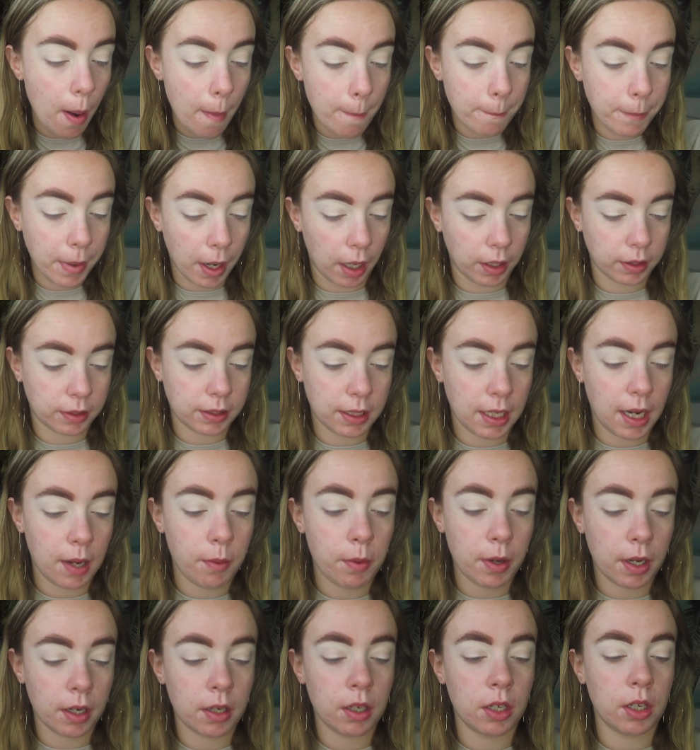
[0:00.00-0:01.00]
But today
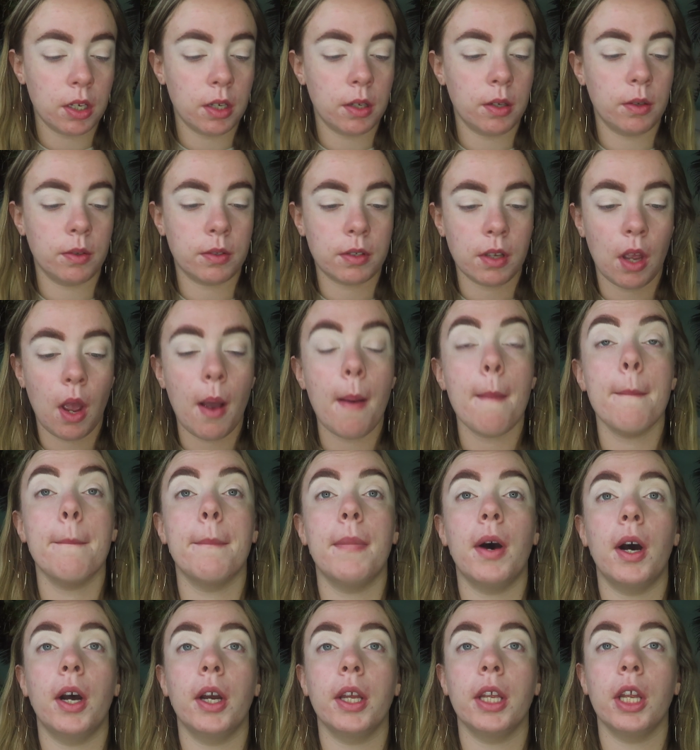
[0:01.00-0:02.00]
we're going to use
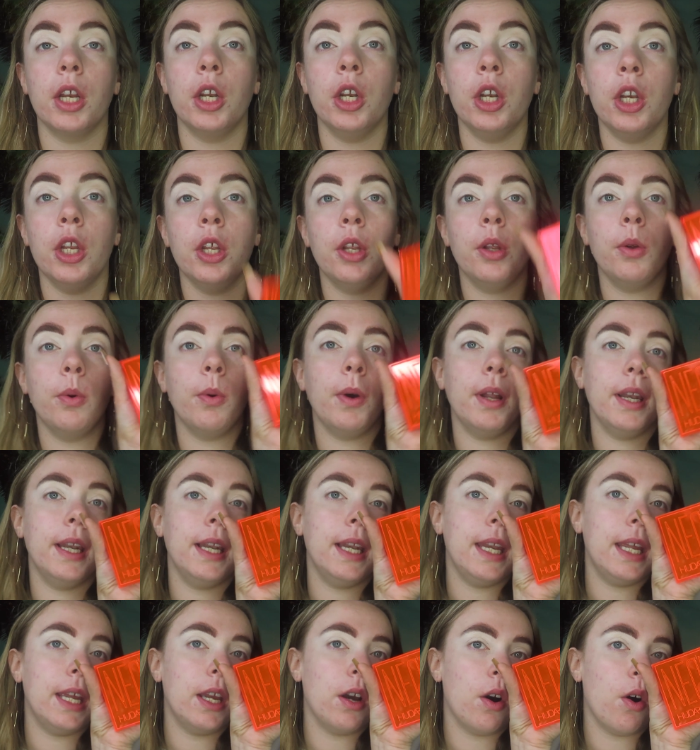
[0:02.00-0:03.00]
my new
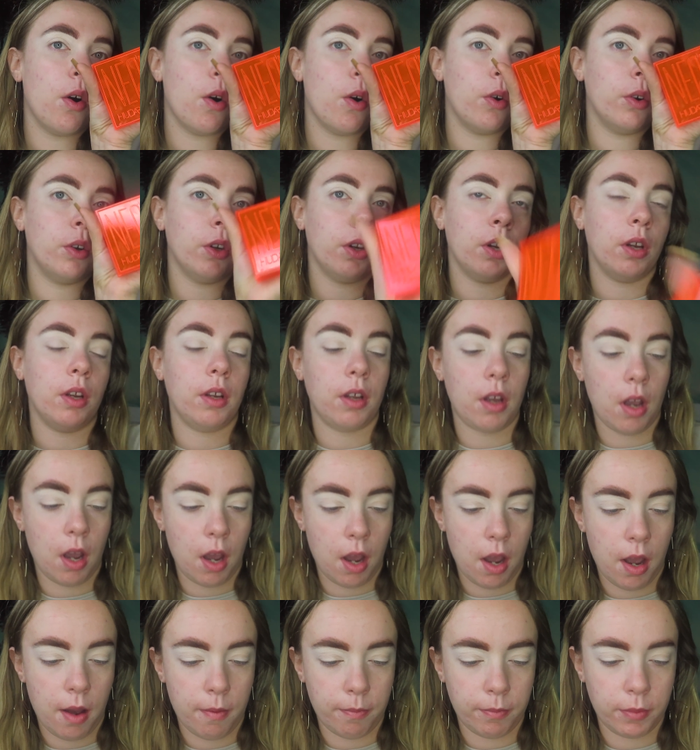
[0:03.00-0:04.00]
neon,
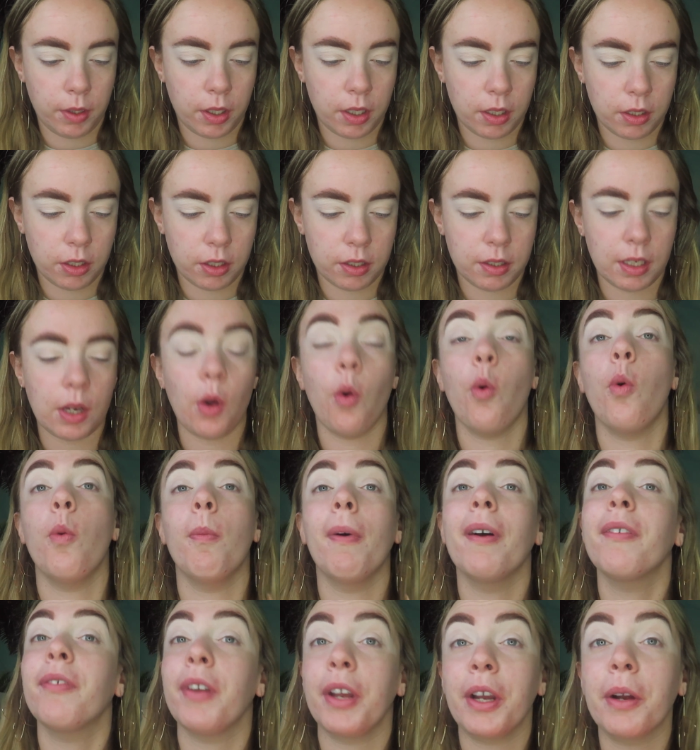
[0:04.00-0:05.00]
you can just see all
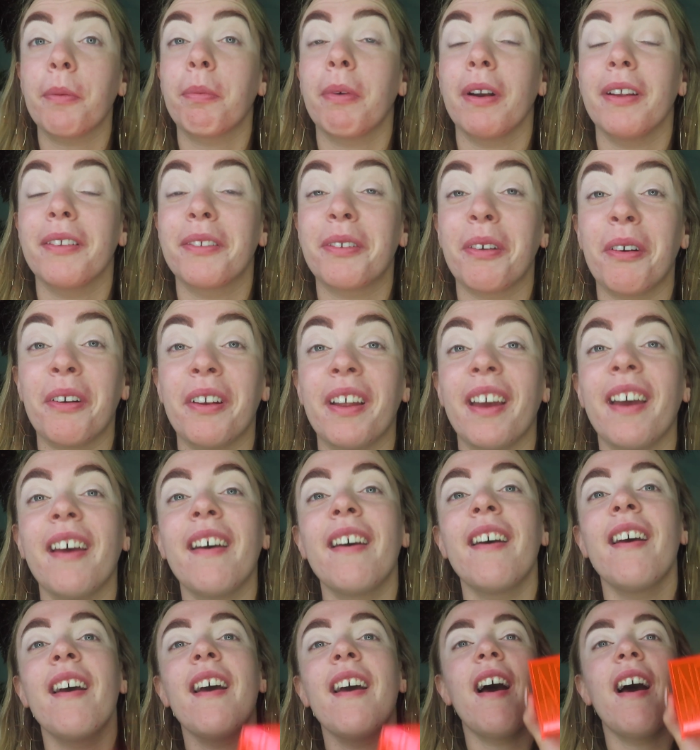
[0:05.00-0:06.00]
my fingerprints on it,
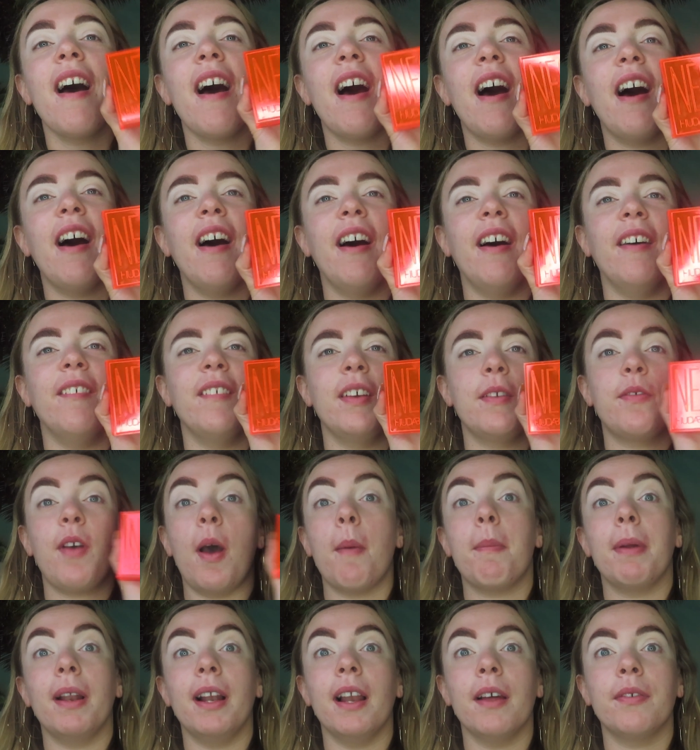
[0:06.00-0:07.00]
if that'd
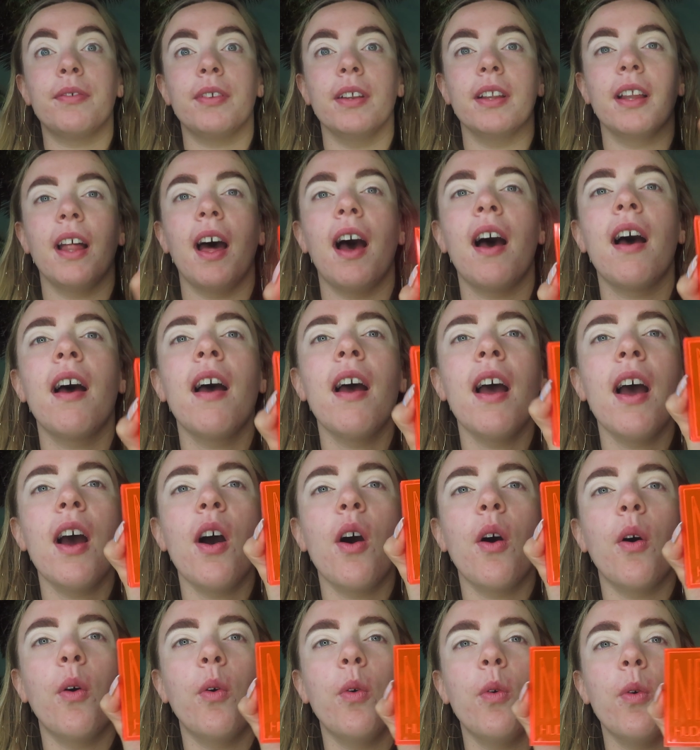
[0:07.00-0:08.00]
be lifting that,
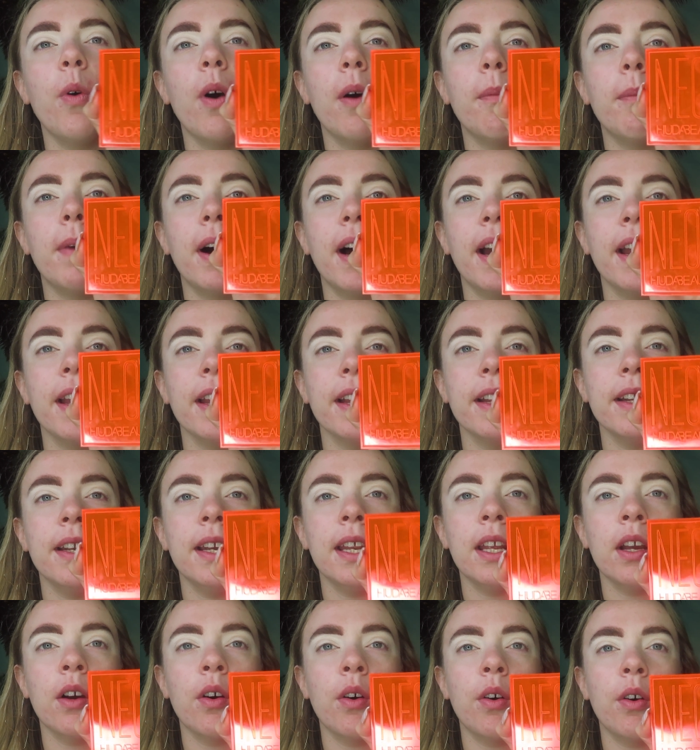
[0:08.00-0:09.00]
or my
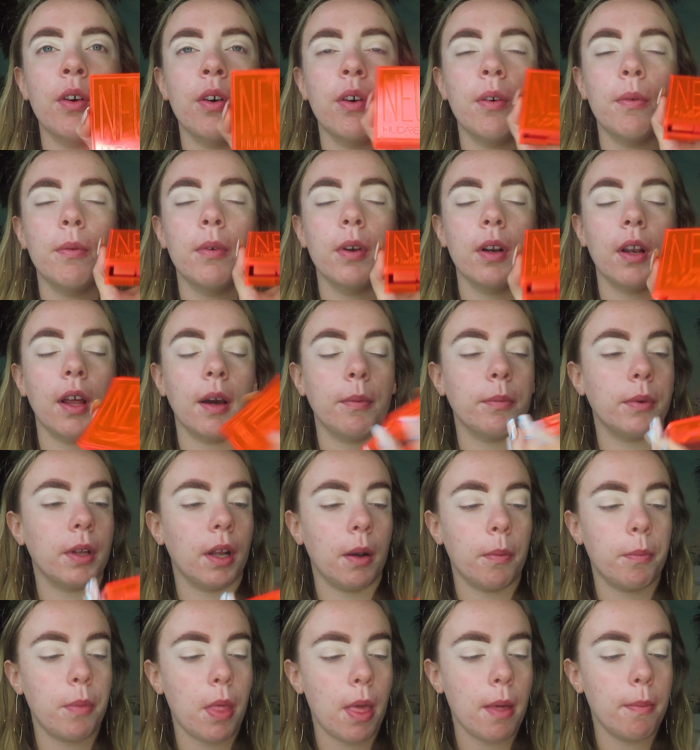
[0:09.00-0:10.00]
neon, I'm
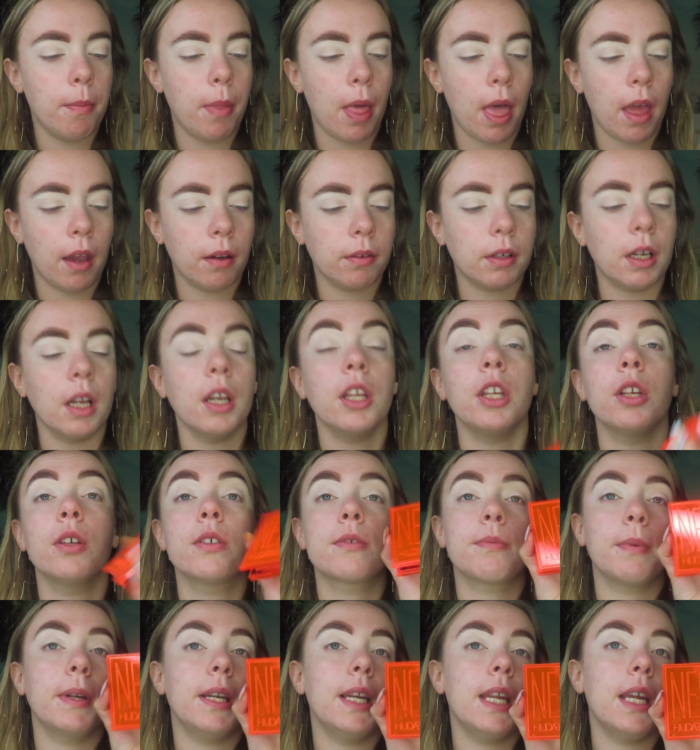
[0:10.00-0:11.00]
going to use
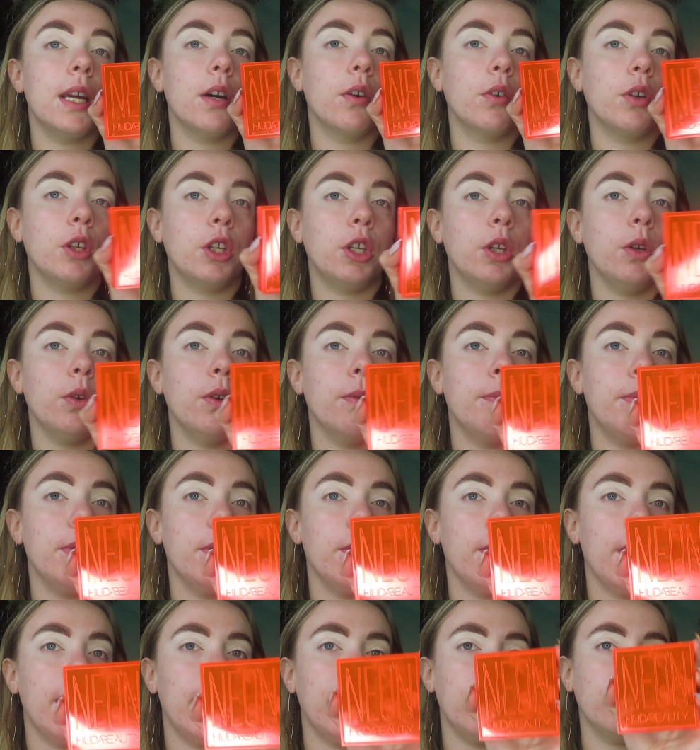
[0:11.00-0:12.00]
my neon Huda
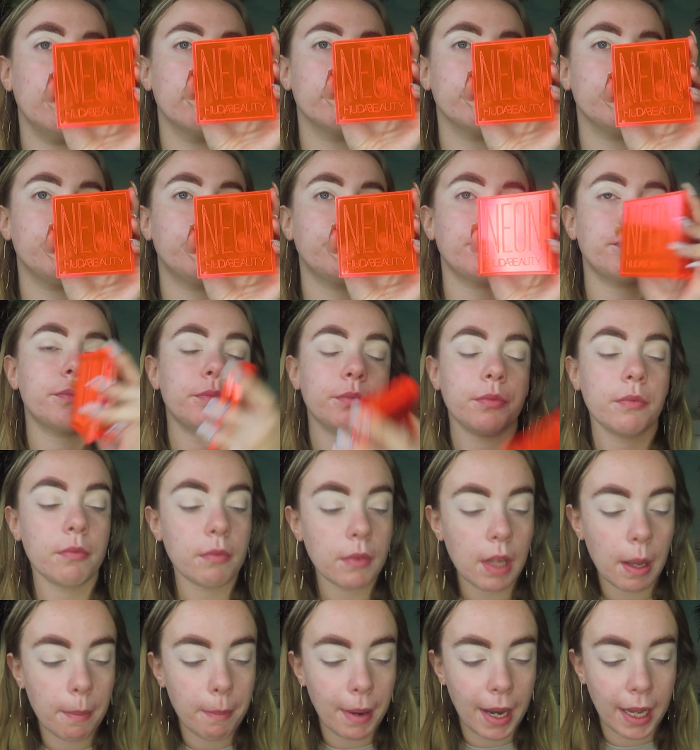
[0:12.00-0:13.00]
Beauty
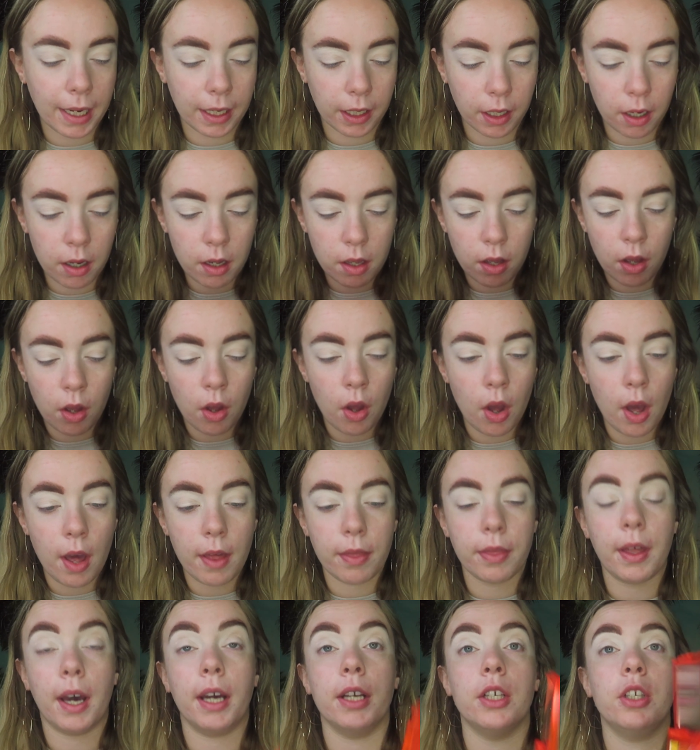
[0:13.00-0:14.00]
palette
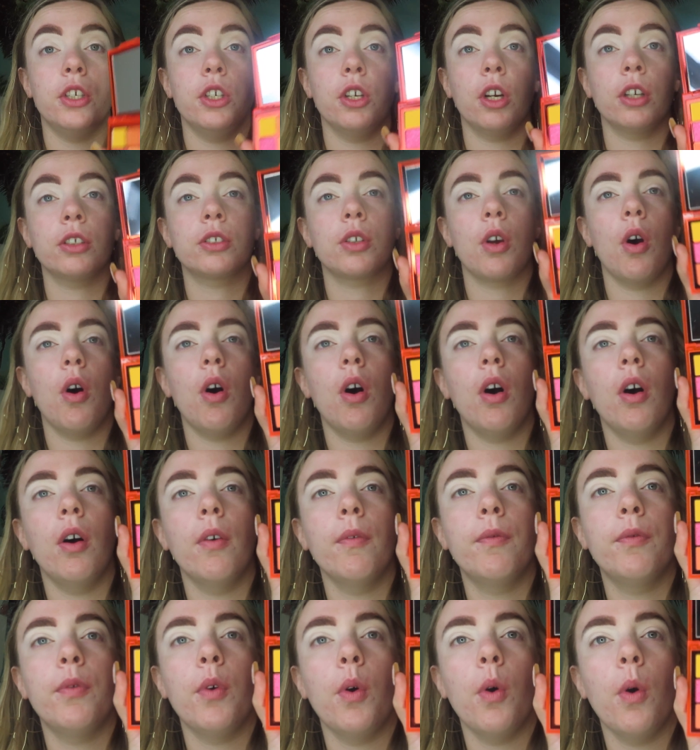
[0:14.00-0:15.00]
that I just got
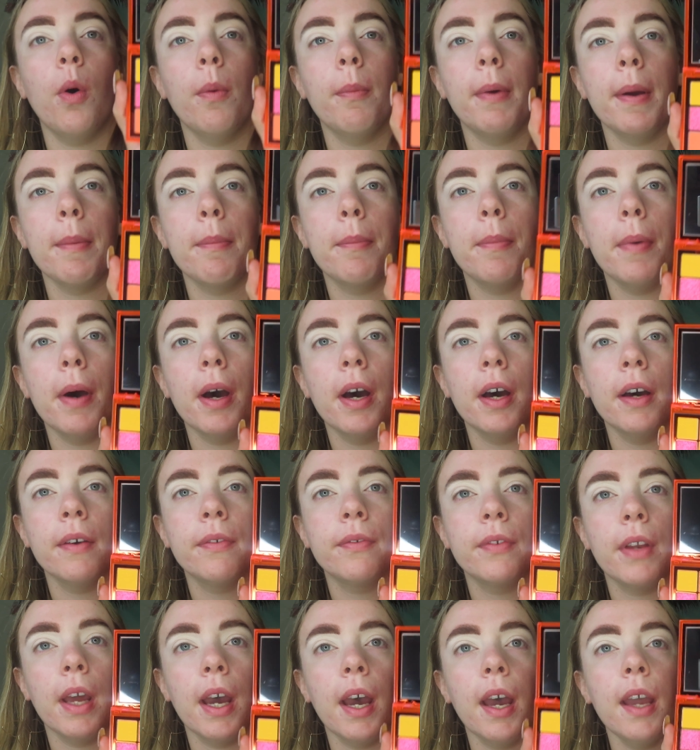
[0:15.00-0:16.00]
for my
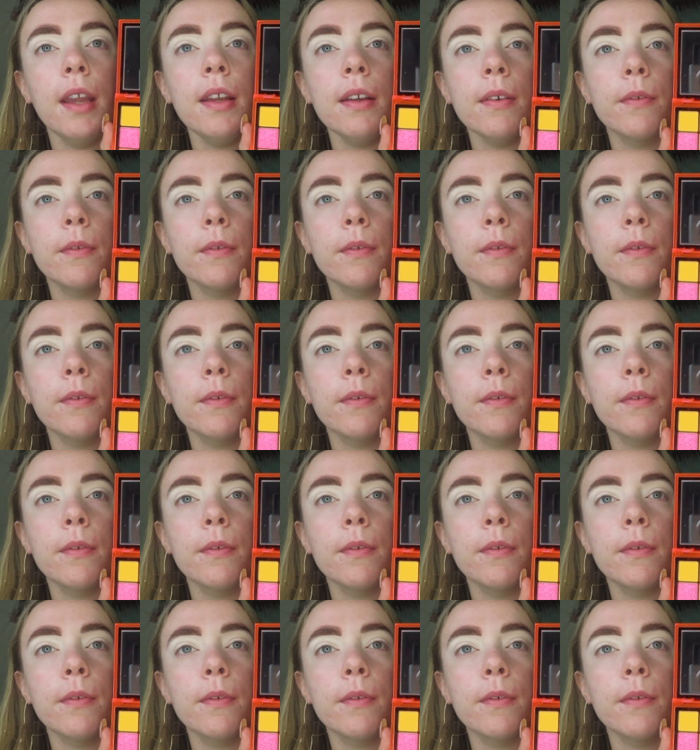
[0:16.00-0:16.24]
birthday